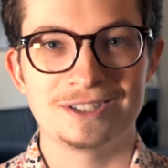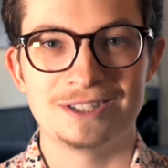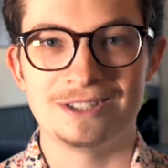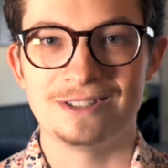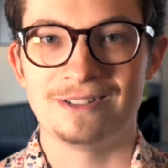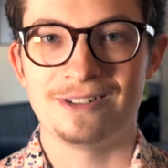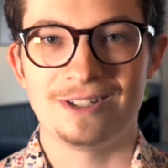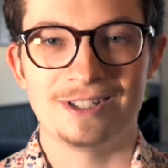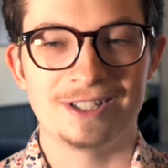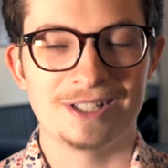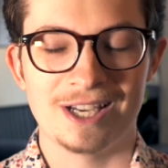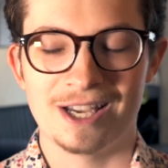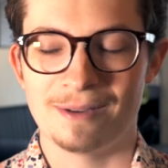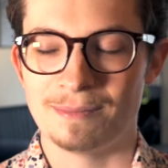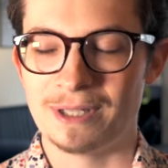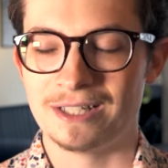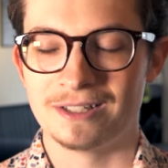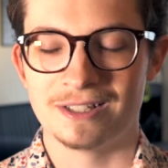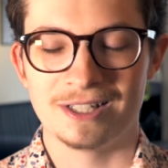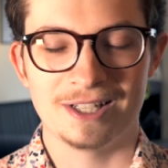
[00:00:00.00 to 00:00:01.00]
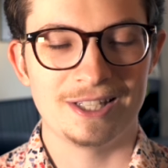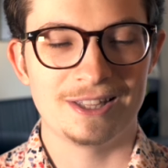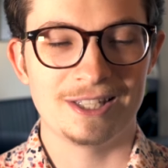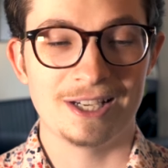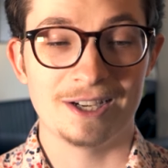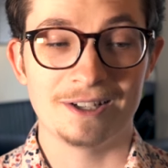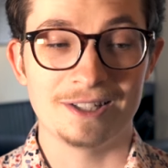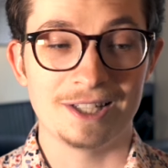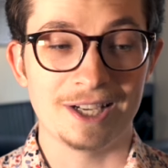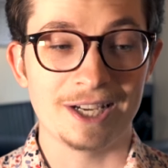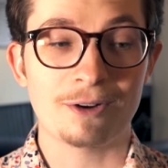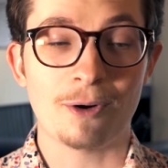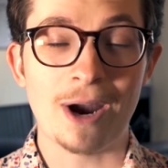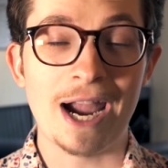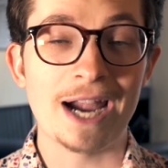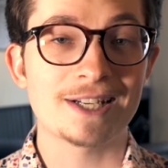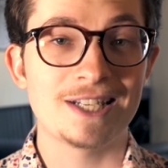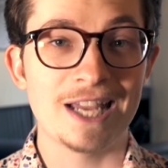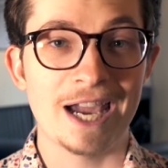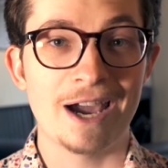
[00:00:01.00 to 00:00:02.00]
They
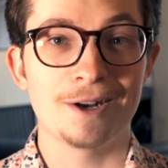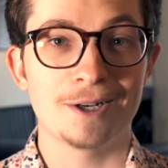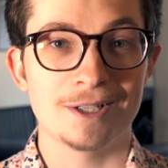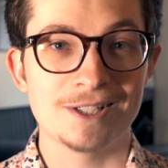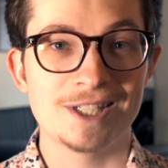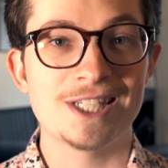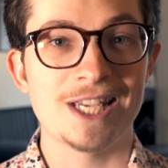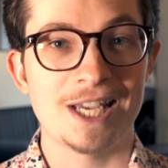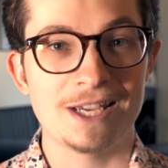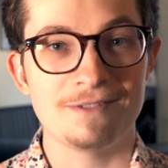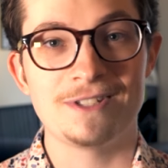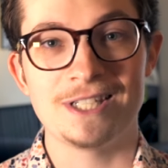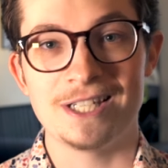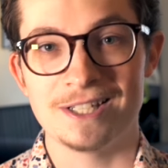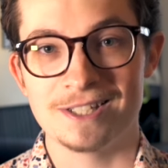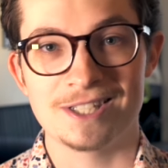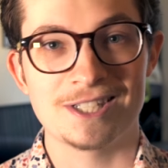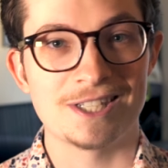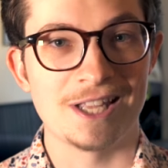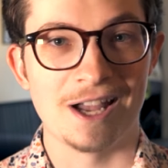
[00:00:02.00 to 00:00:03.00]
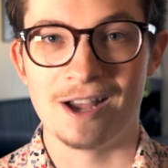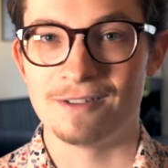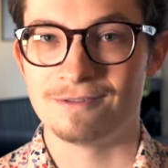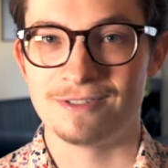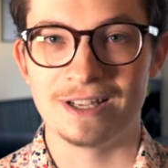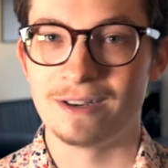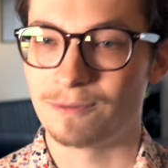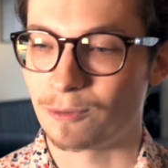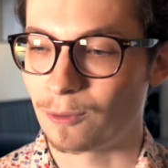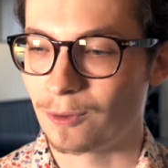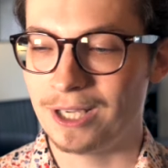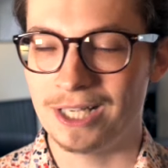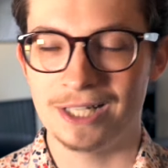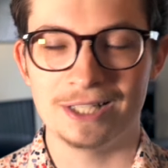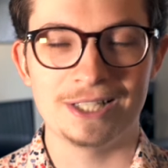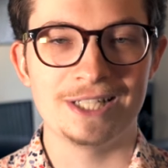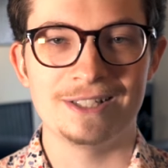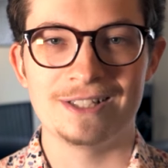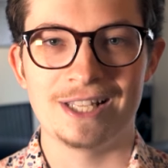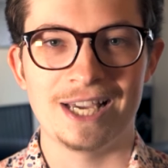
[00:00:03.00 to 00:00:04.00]
crack down on safety and stuff, and
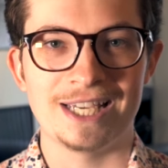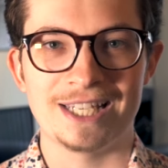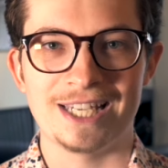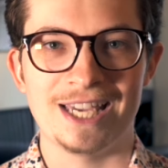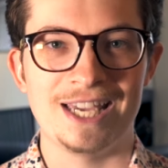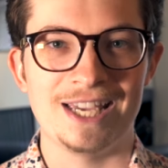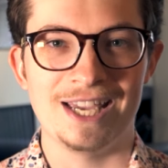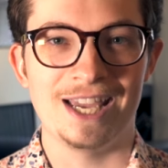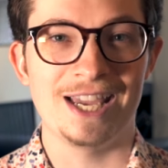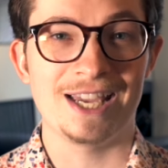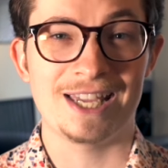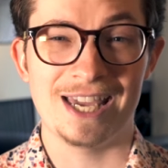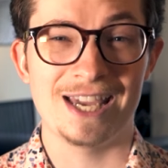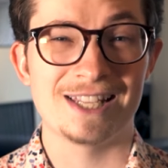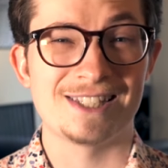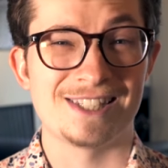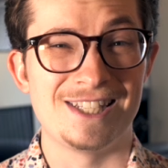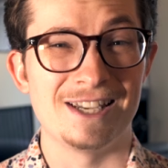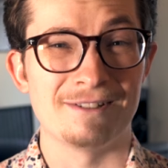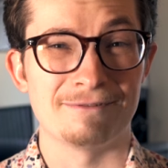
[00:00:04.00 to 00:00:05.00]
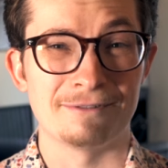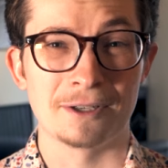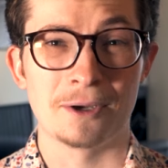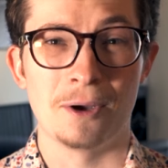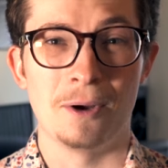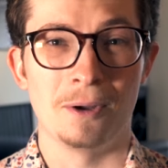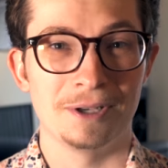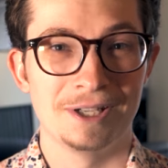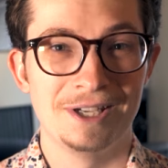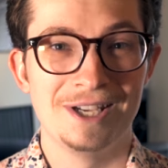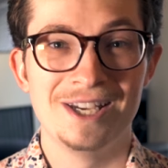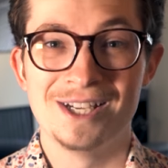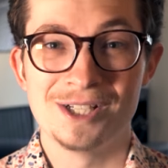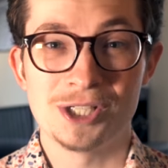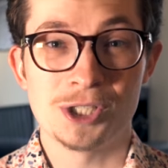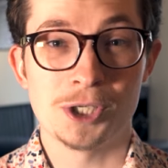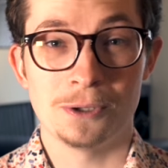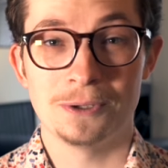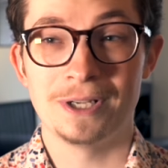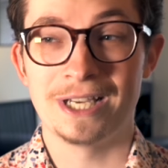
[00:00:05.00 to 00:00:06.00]
really, like, it gets difficult
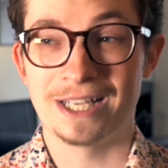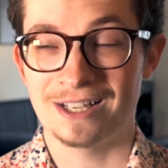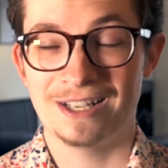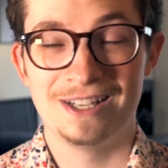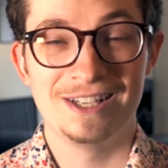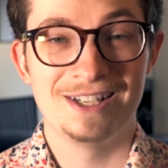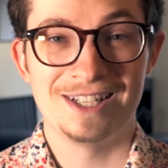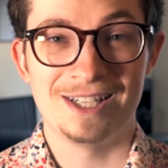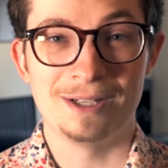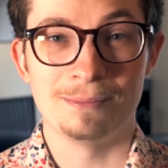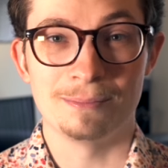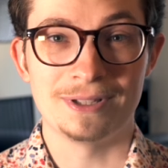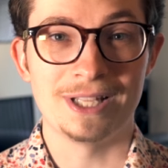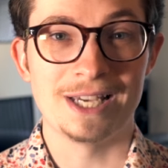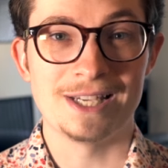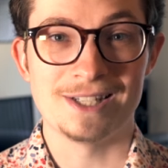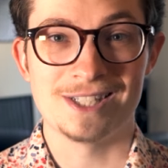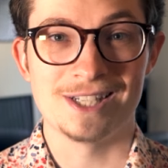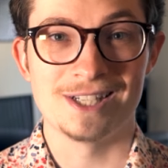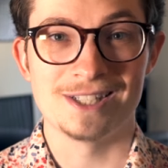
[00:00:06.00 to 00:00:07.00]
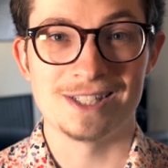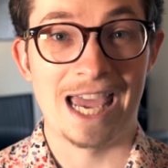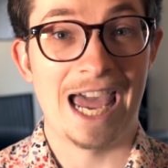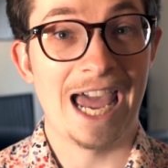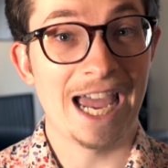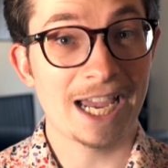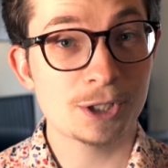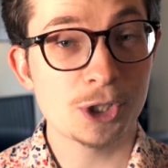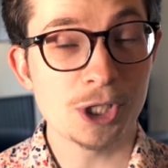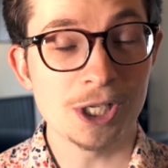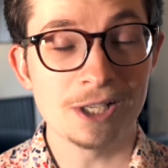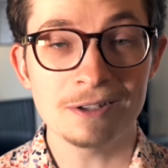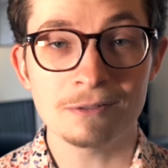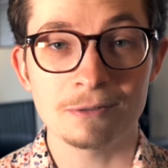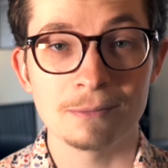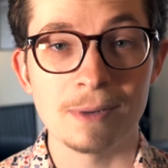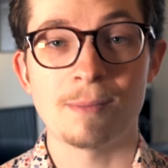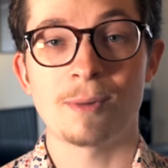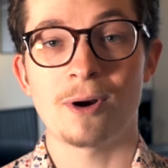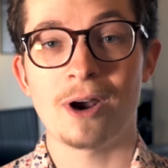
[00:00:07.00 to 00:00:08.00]
shooting in places. Action?
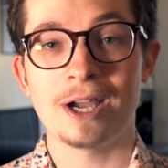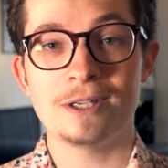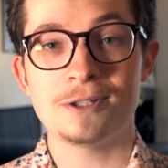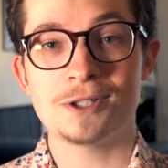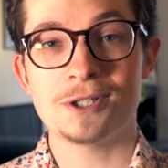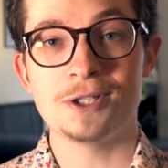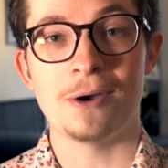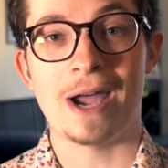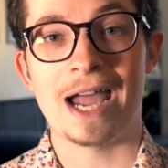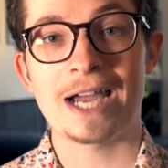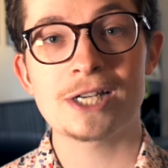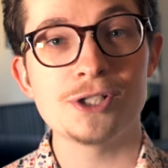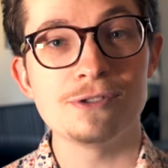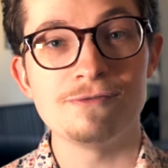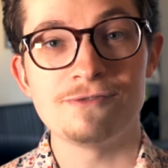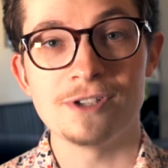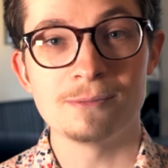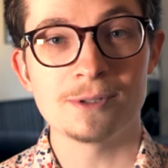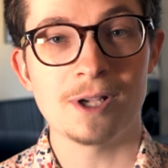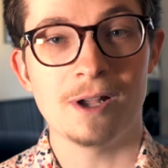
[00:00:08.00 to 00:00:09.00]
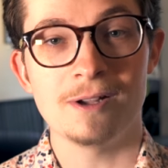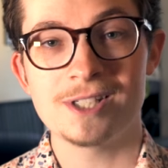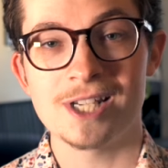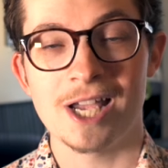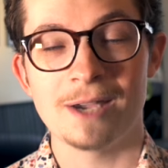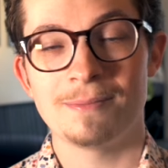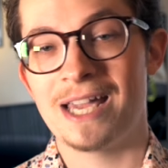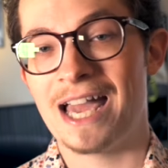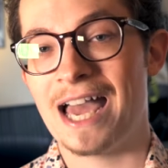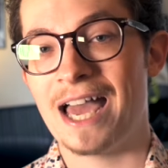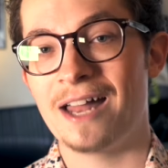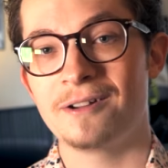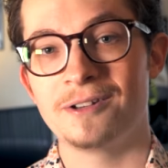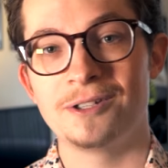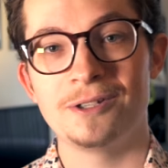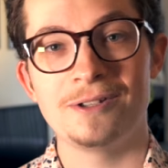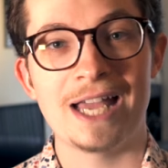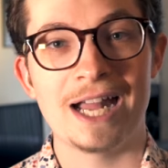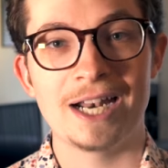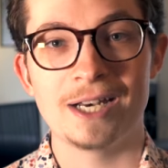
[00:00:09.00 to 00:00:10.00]
Remember I used to do action films all the time? Yeah, I don't
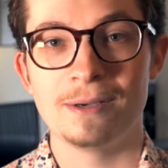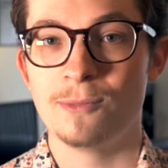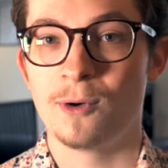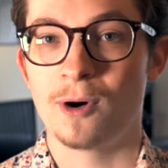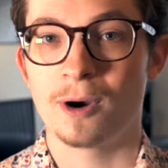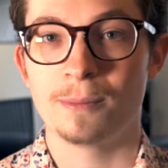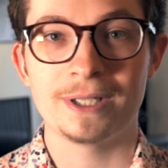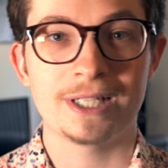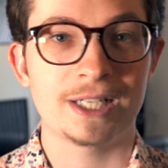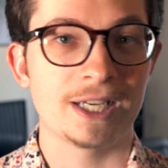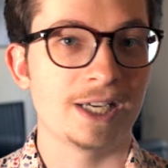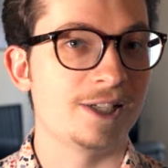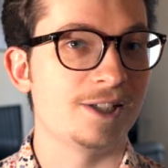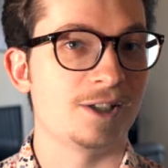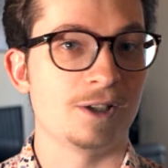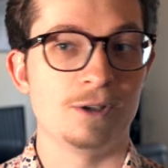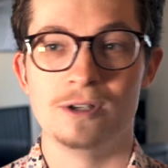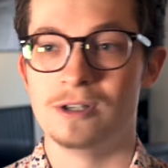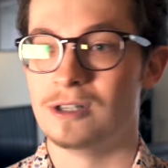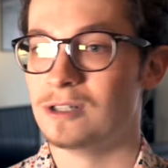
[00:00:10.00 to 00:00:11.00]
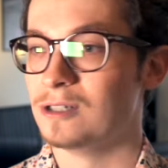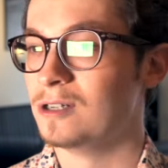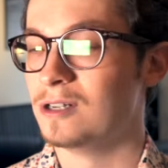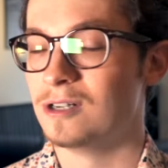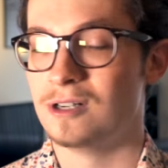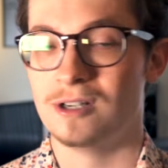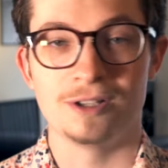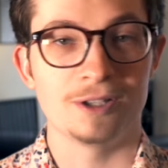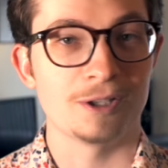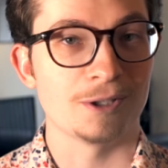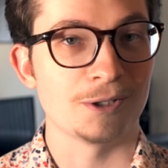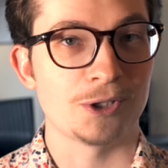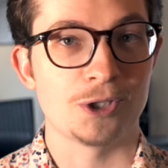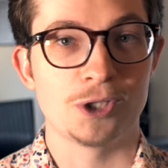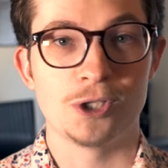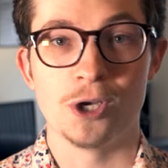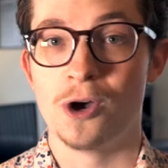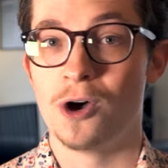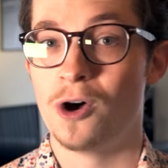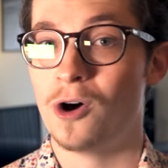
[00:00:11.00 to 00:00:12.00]
do that anymore because there are
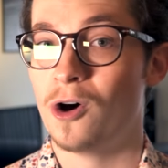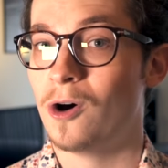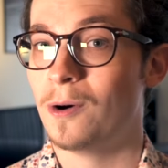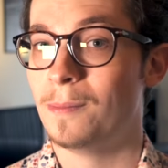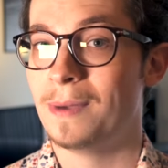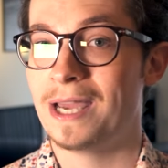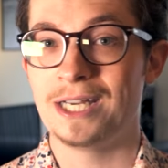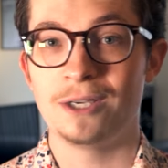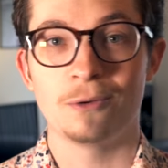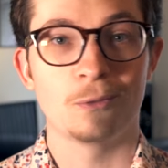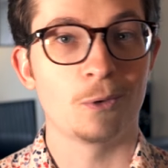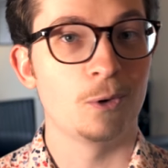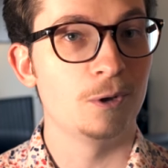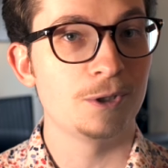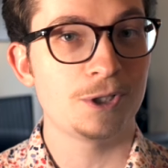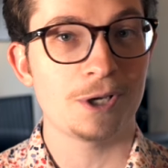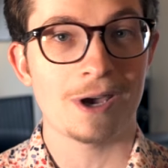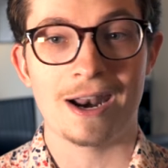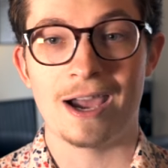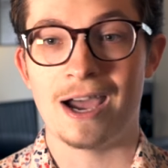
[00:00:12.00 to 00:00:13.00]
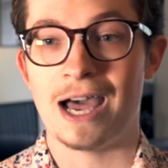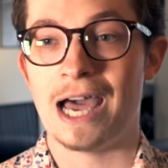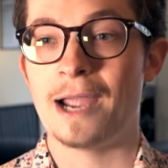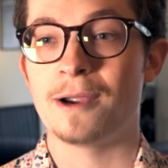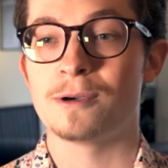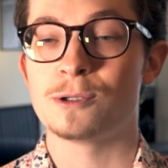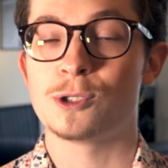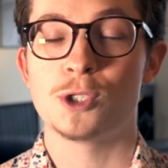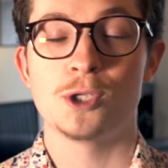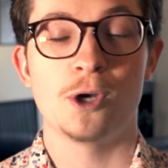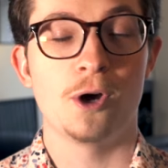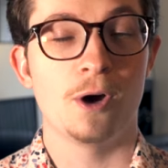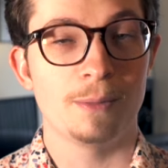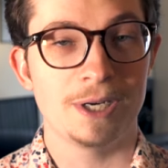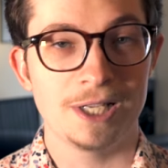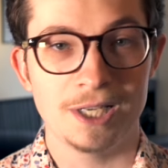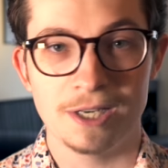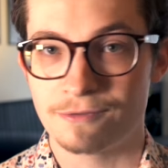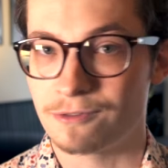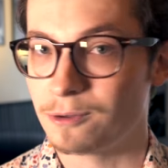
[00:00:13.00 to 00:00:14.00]
so many rules. You gotta hire so
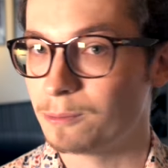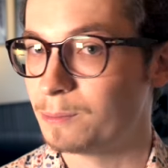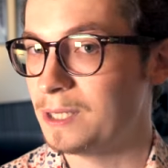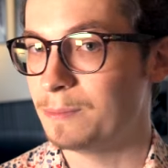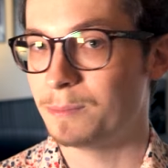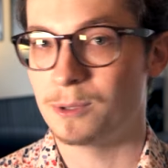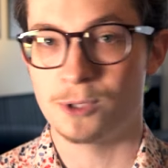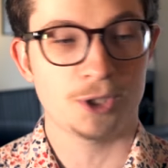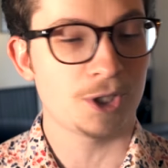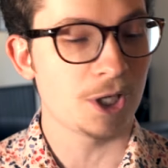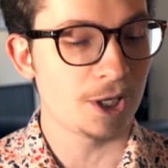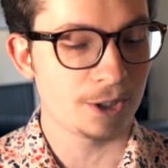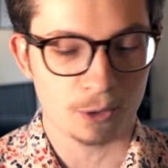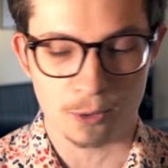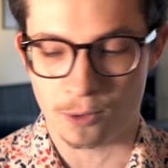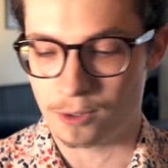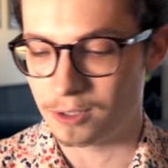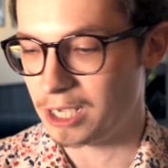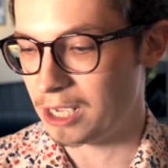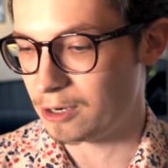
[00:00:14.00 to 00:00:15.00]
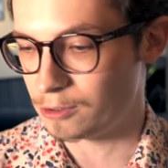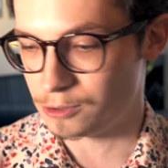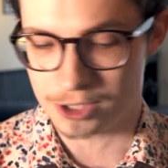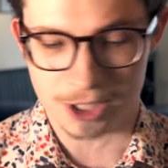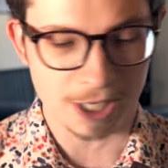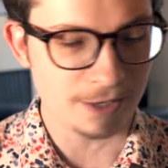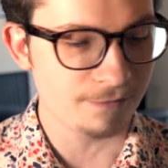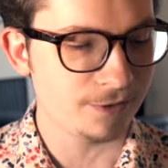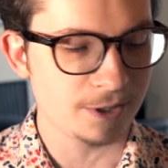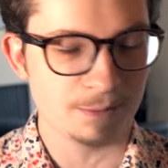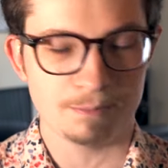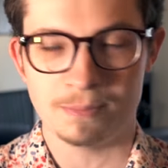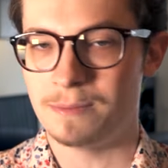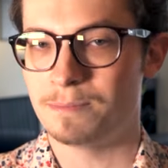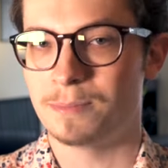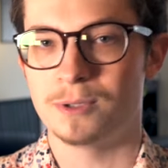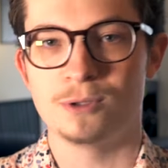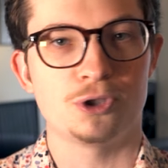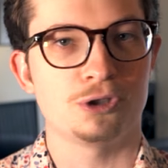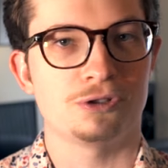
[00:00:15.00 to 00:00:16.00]
many different people, stunt coordinators, safety
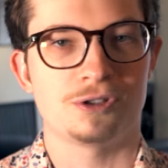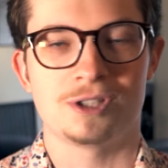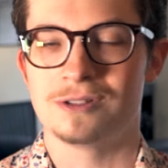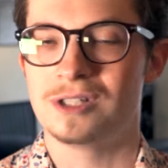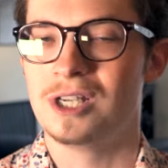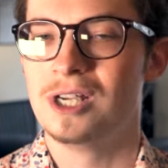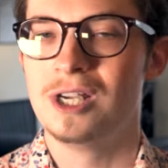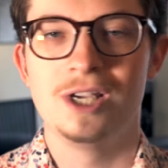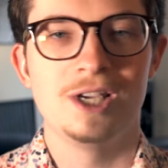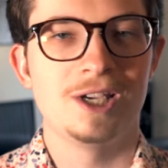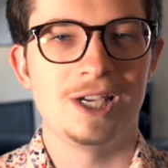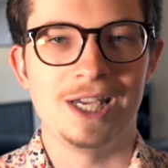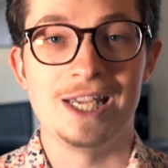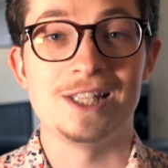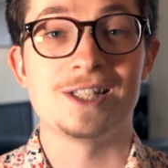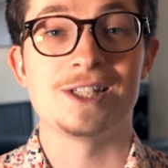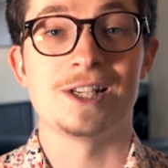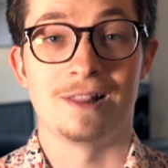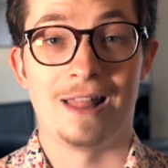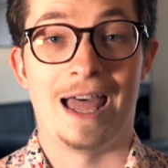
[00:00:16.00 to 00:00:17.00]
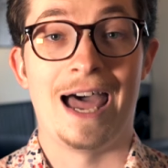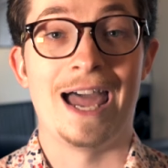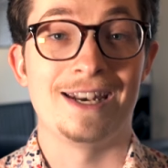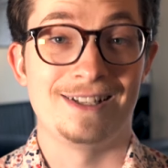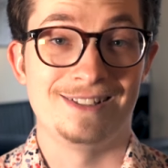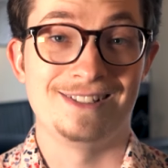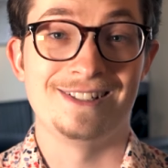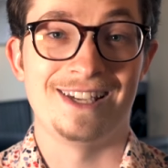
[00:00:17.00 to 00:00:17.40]
people, it's a lot.